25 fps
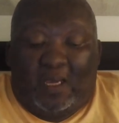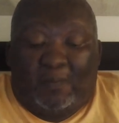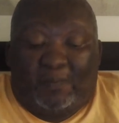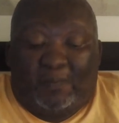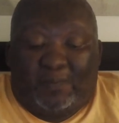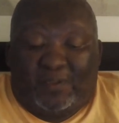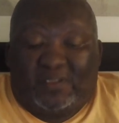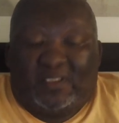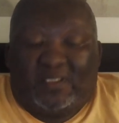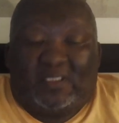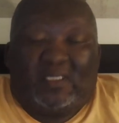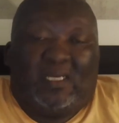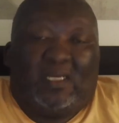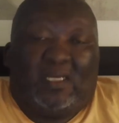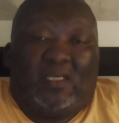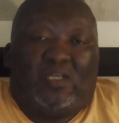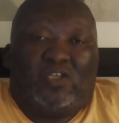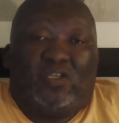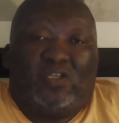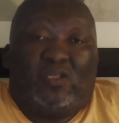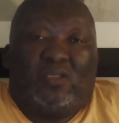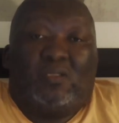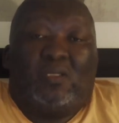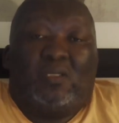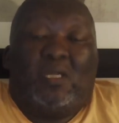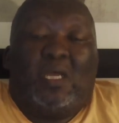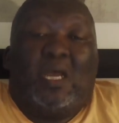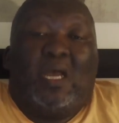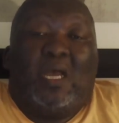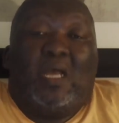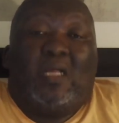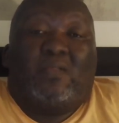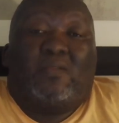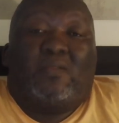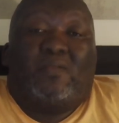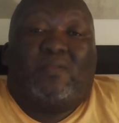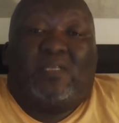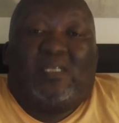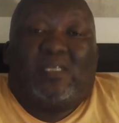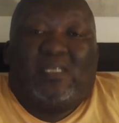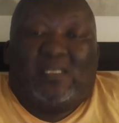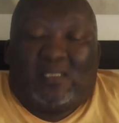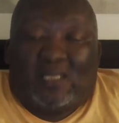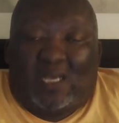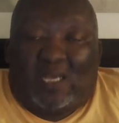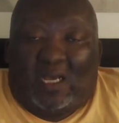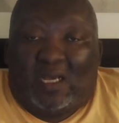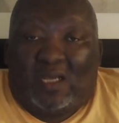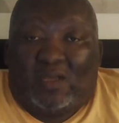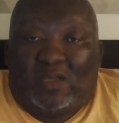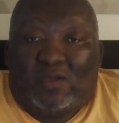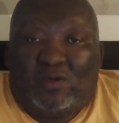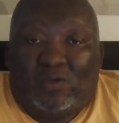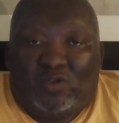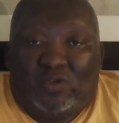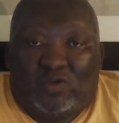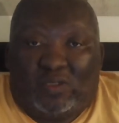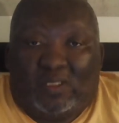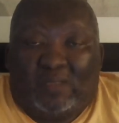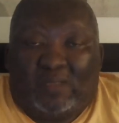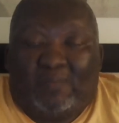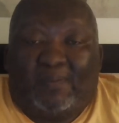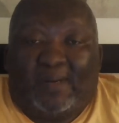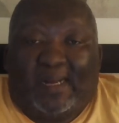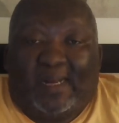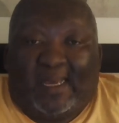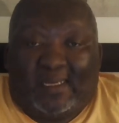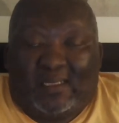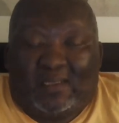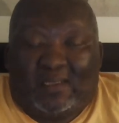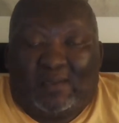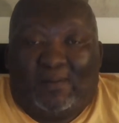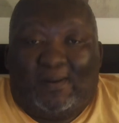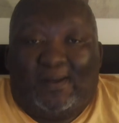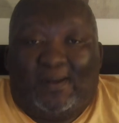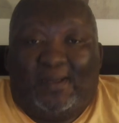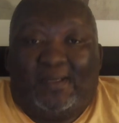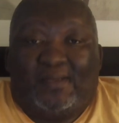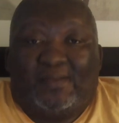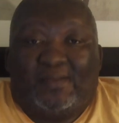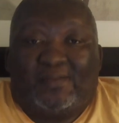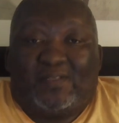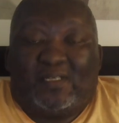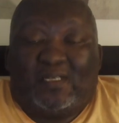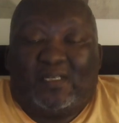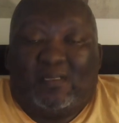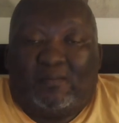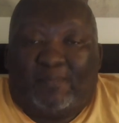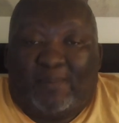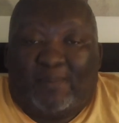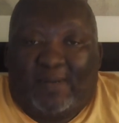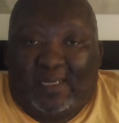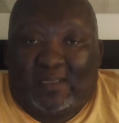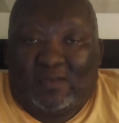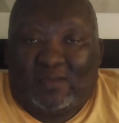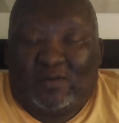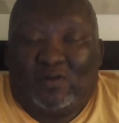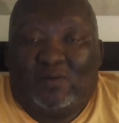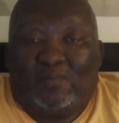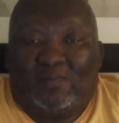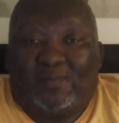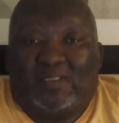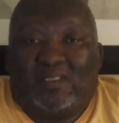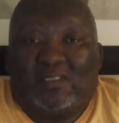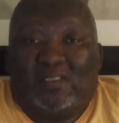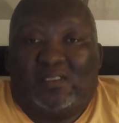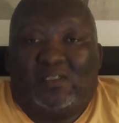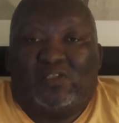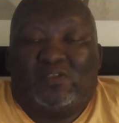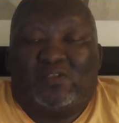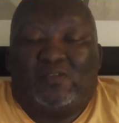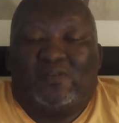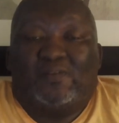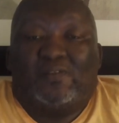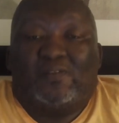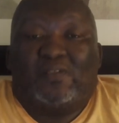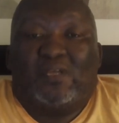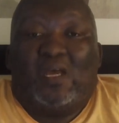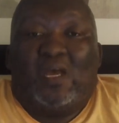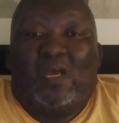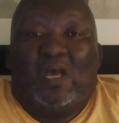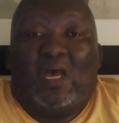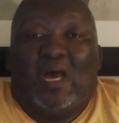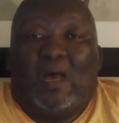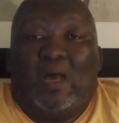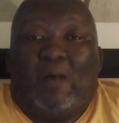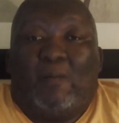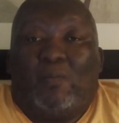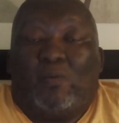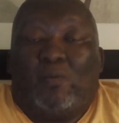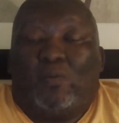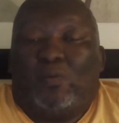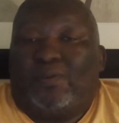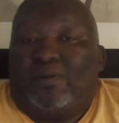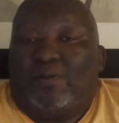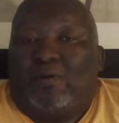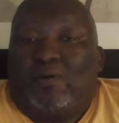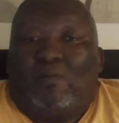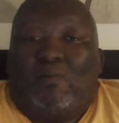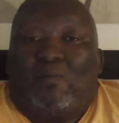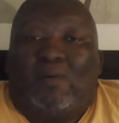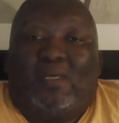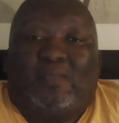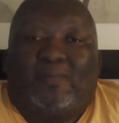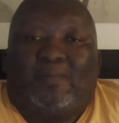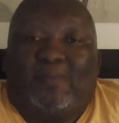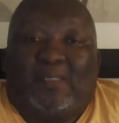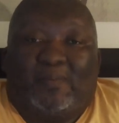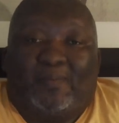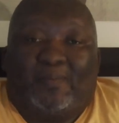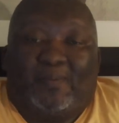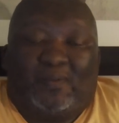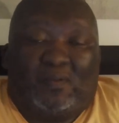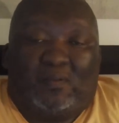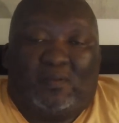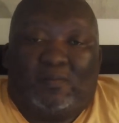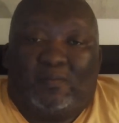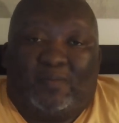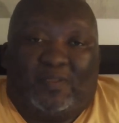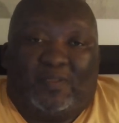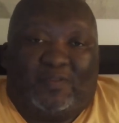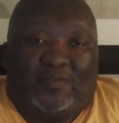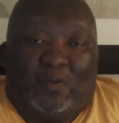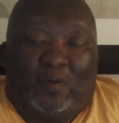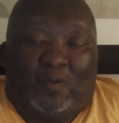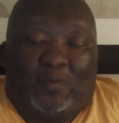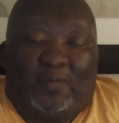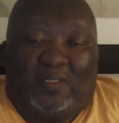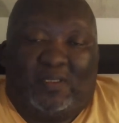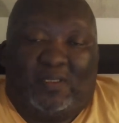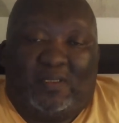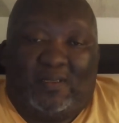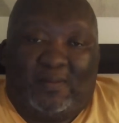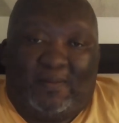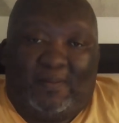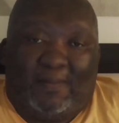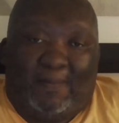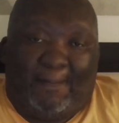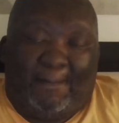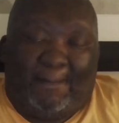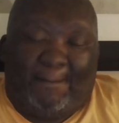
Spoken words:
presentation, these are usually black choirs in black competitions with no white people performing.